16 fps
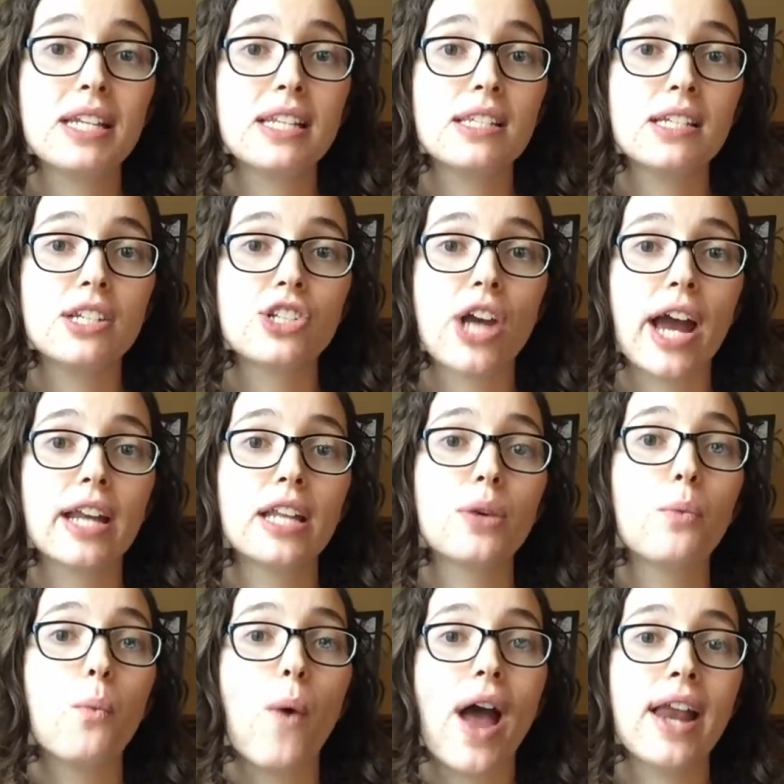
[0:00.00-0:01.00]
to teach Heidi
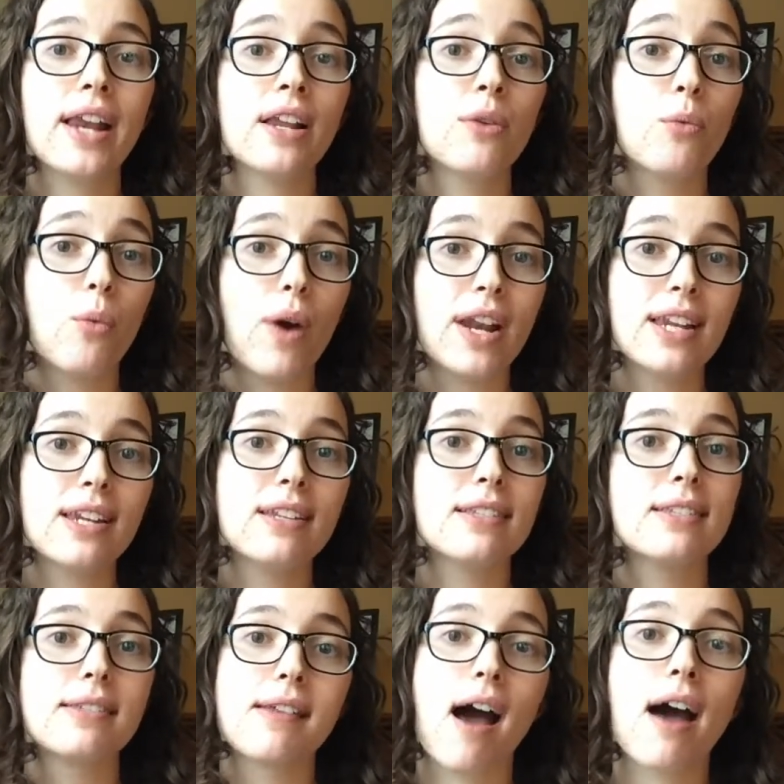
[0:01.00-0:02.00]
when and when it
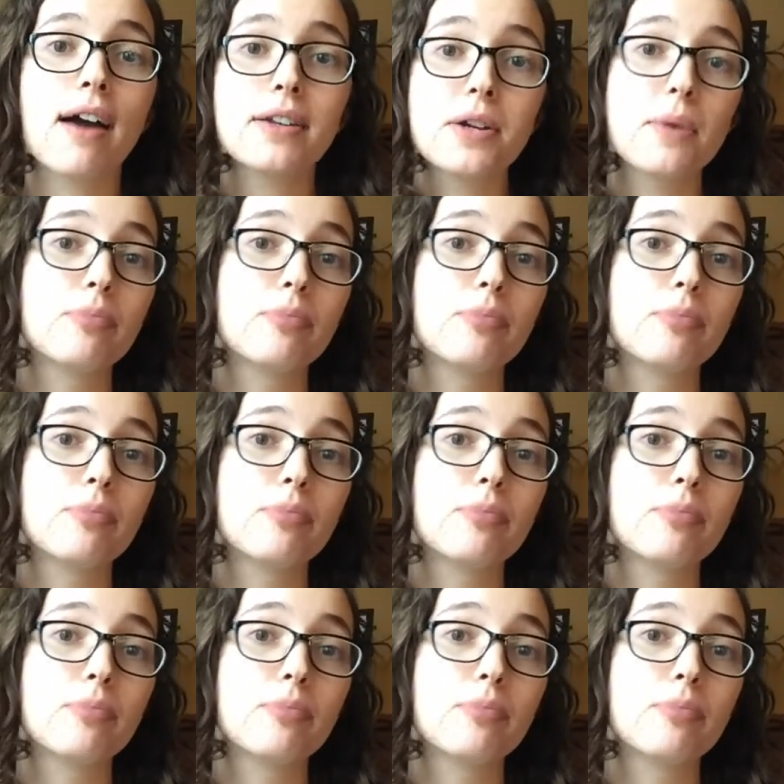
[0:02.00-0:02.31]
is not